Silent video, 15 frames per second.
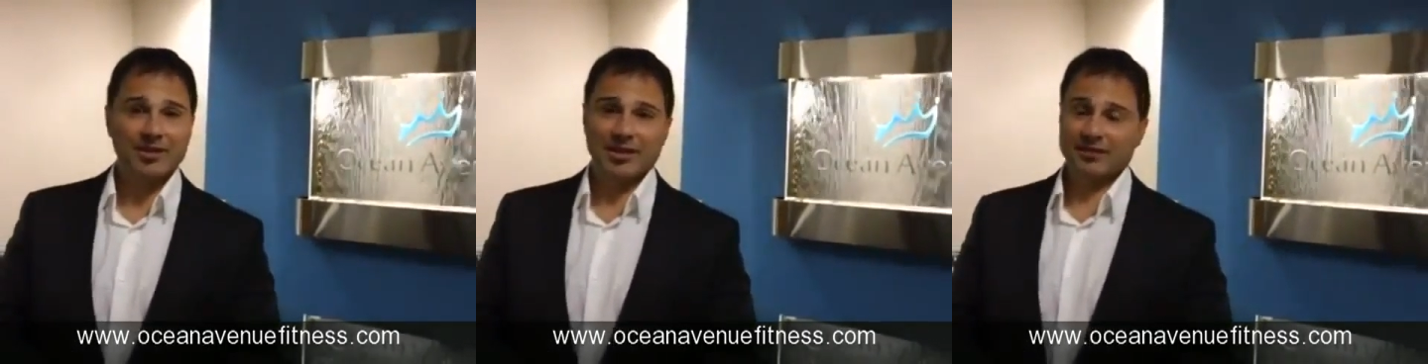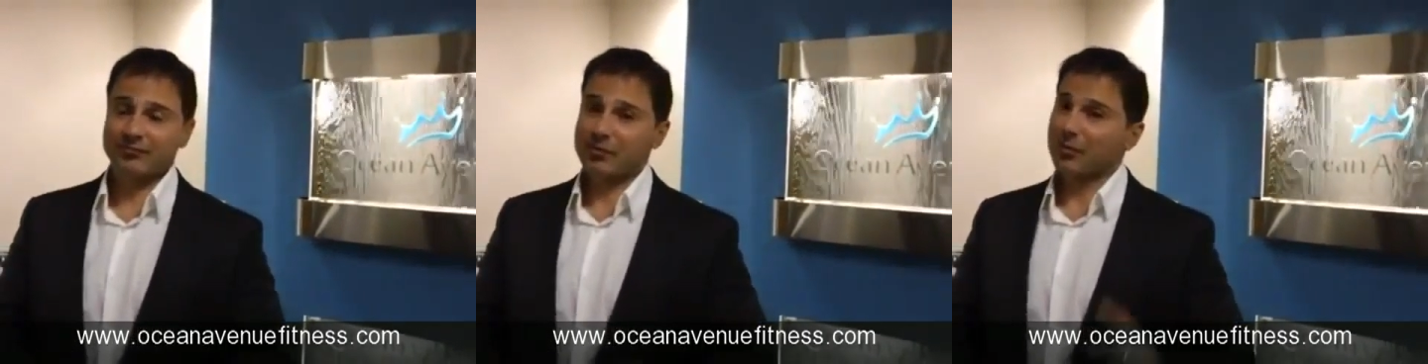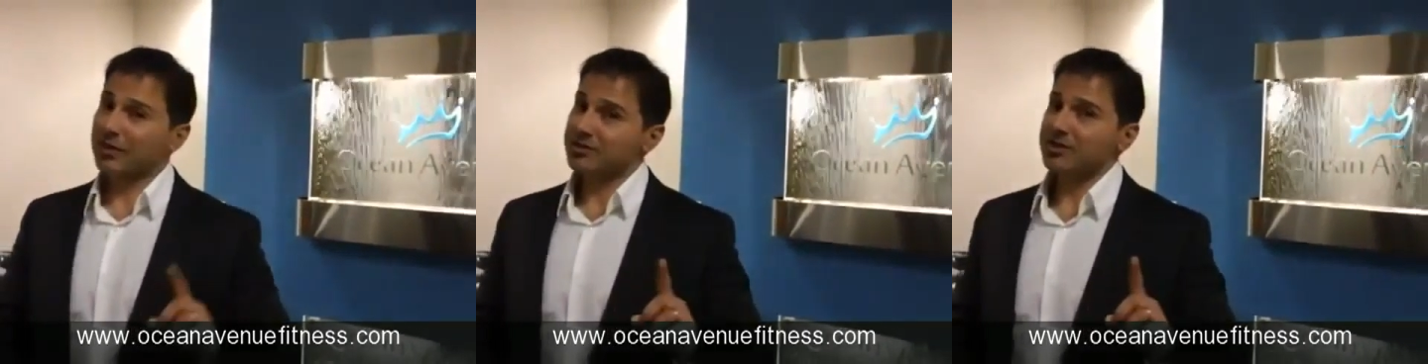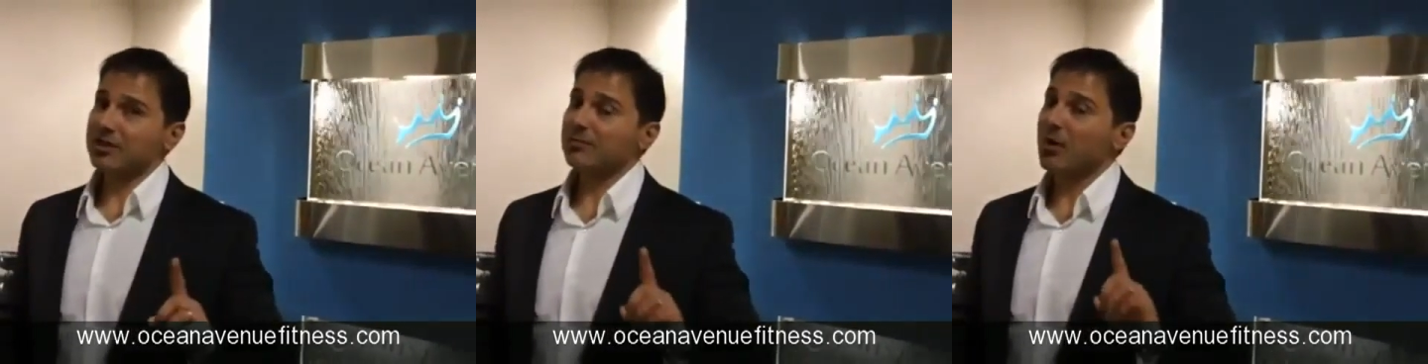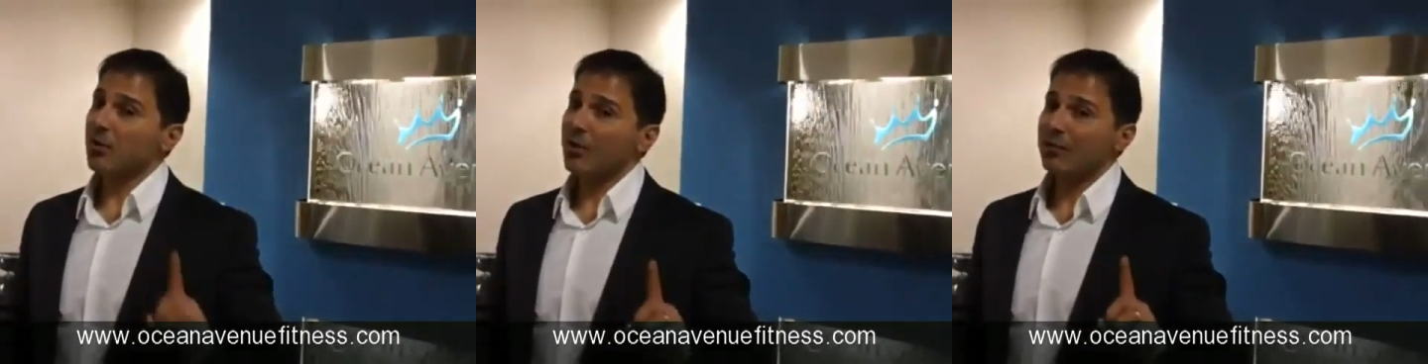And if we want to
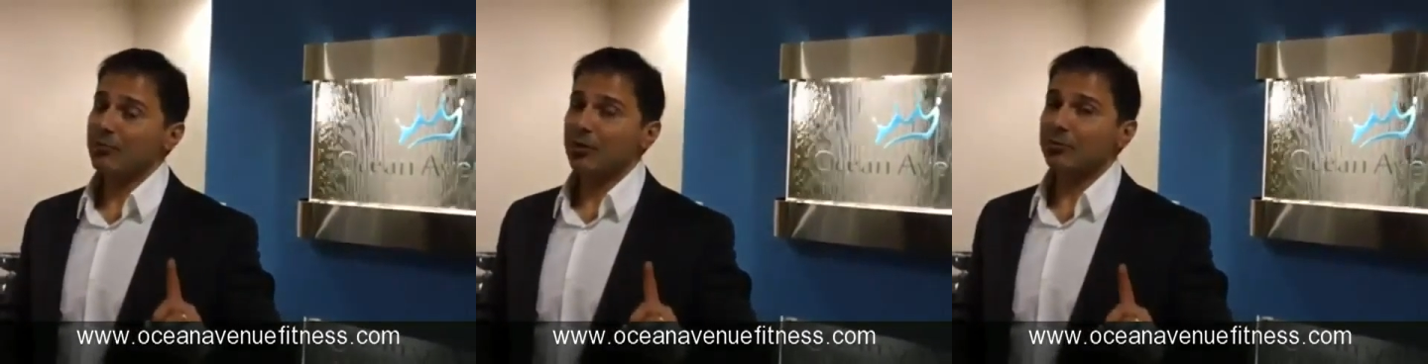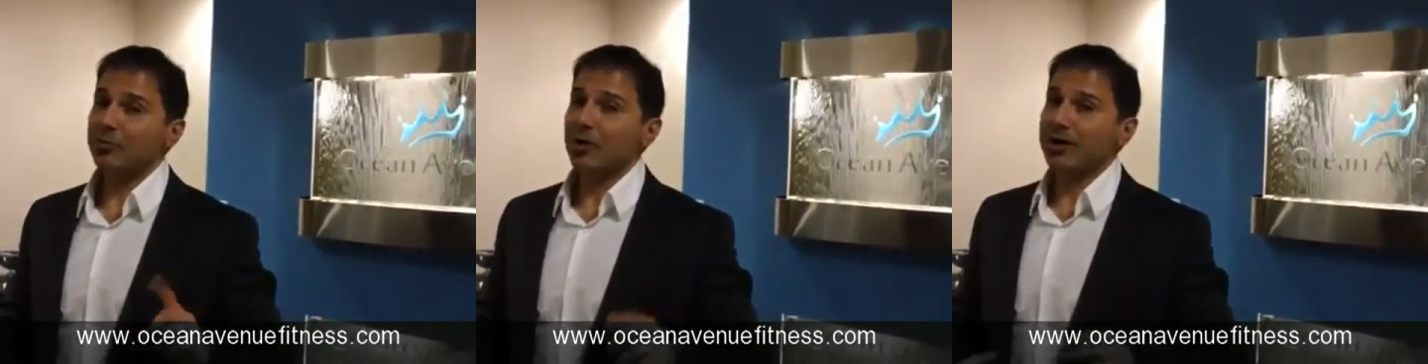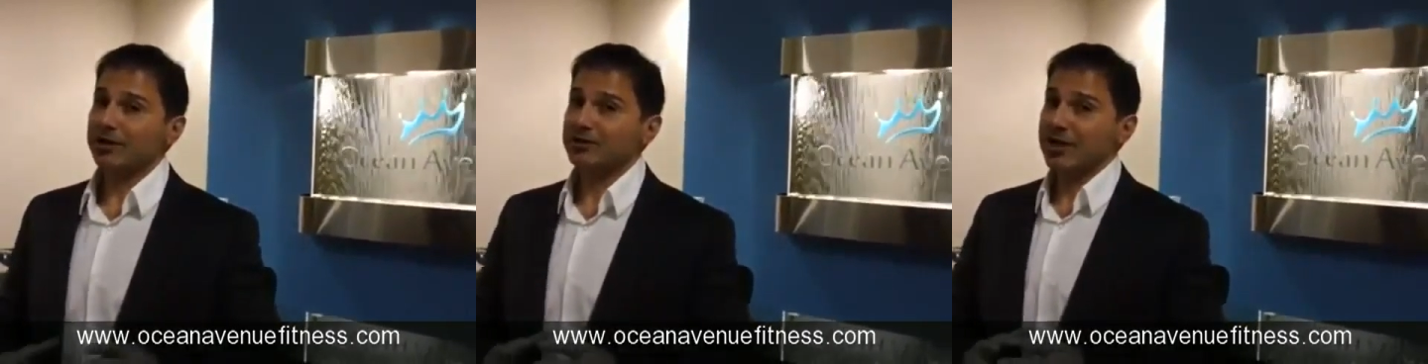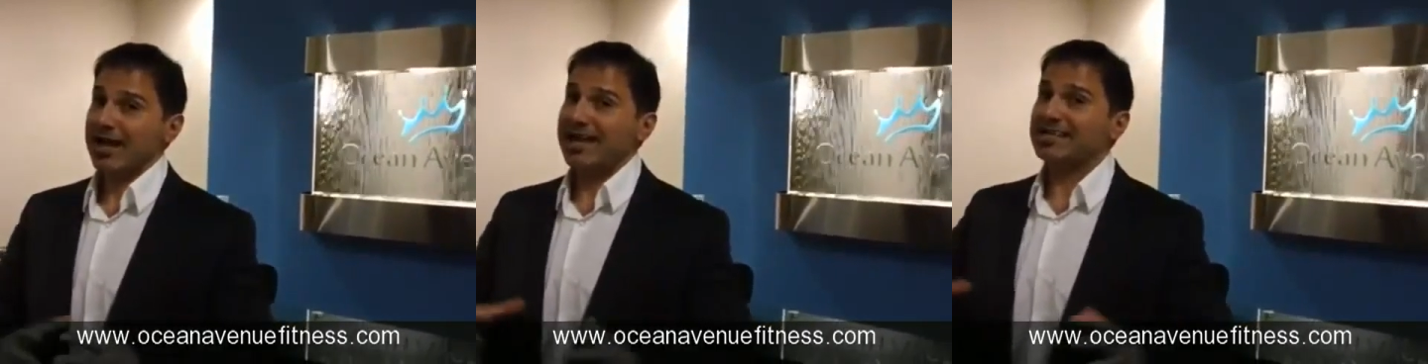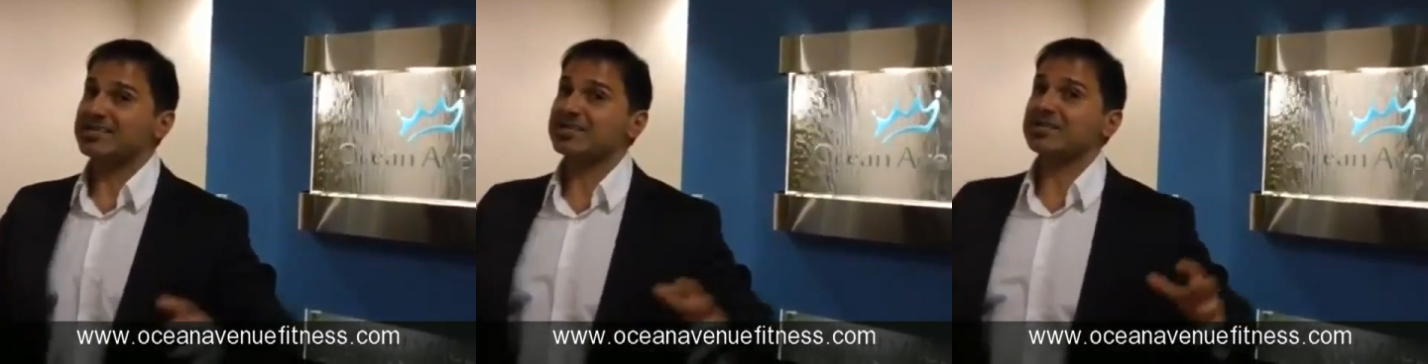talk about one more product to
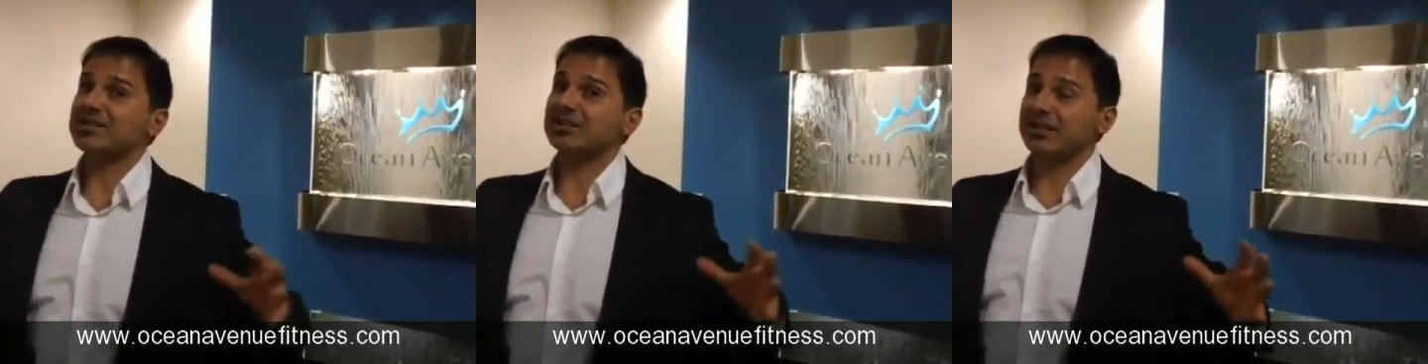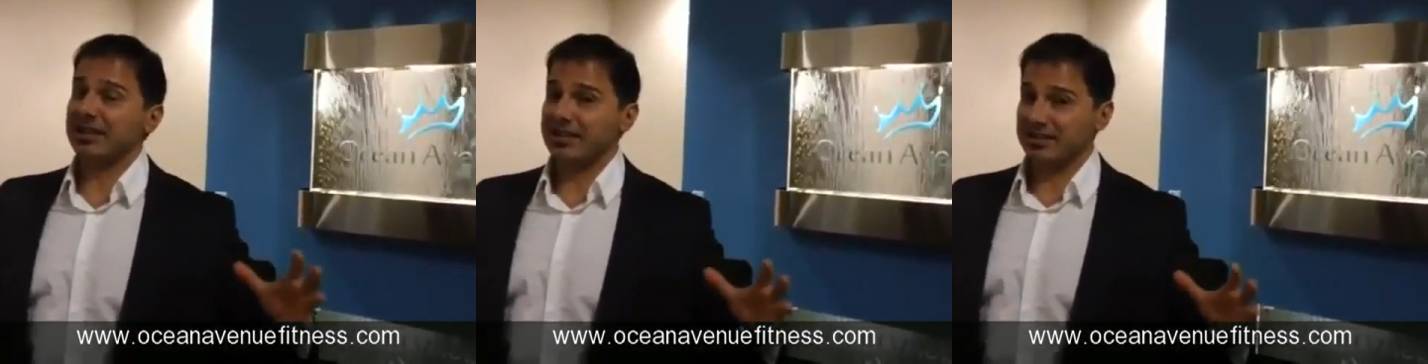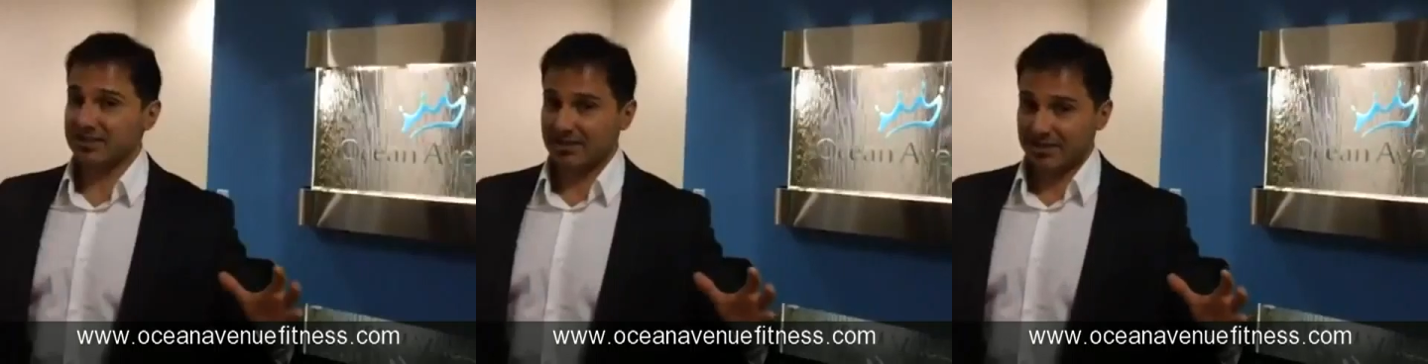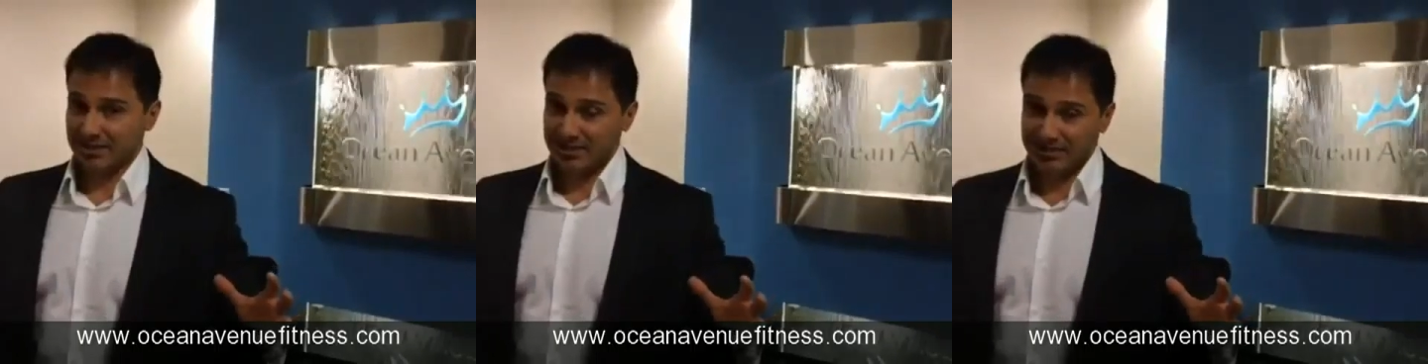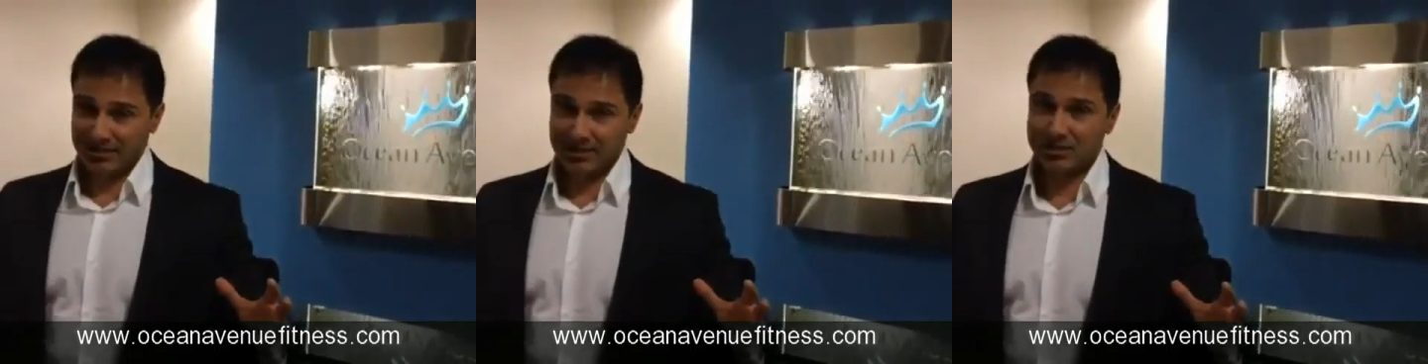escalate
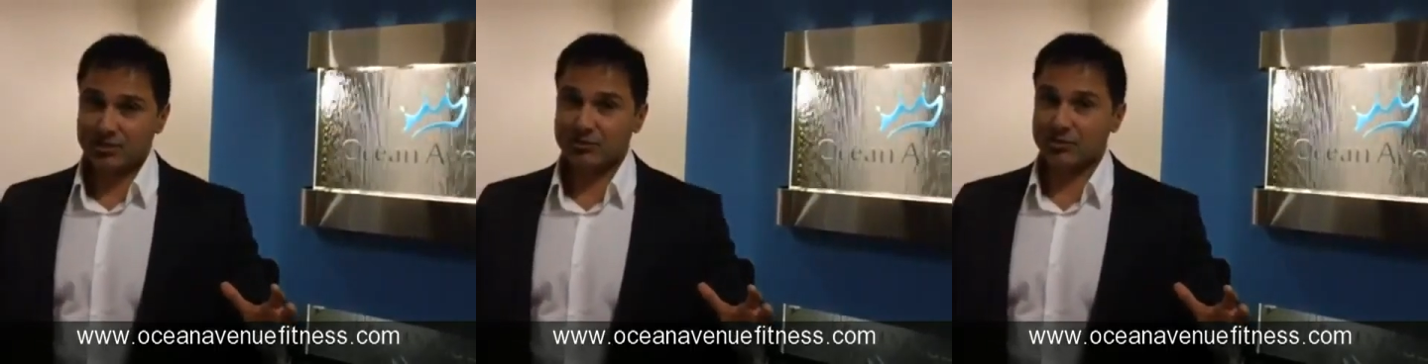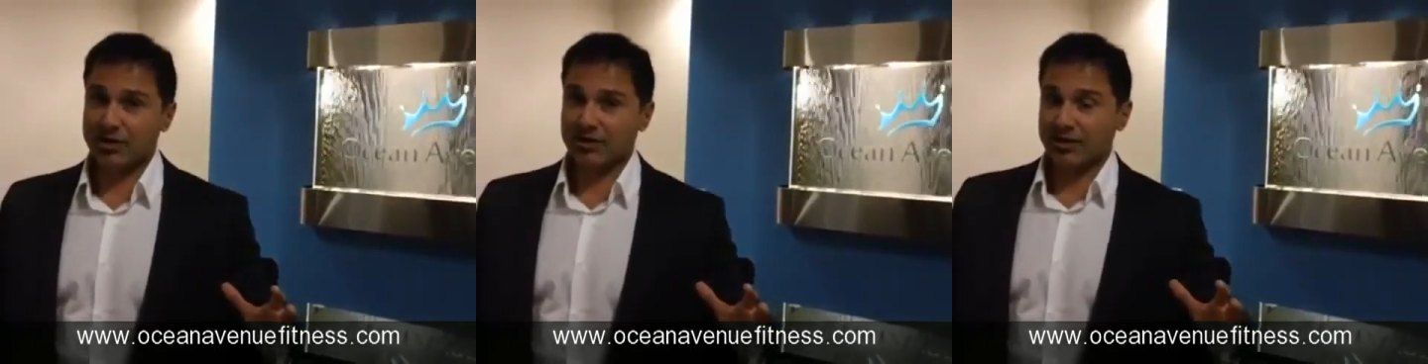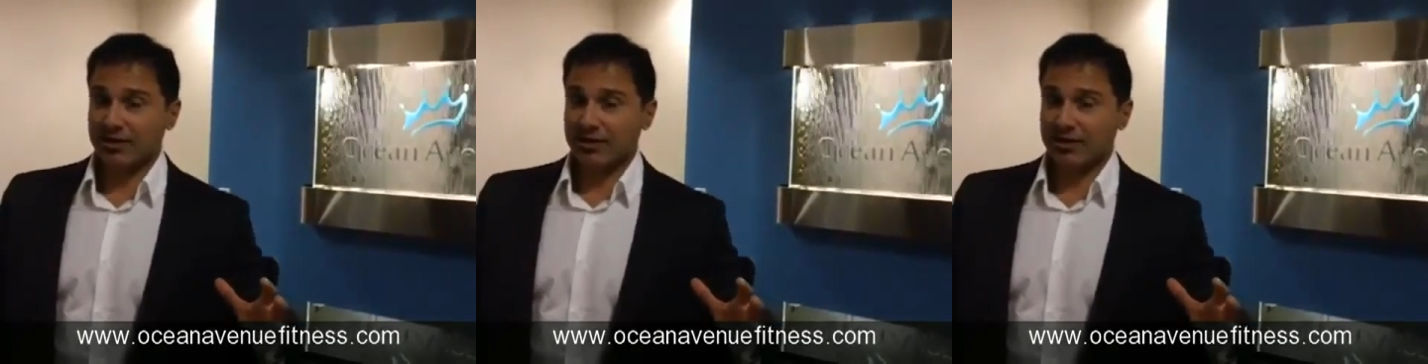this to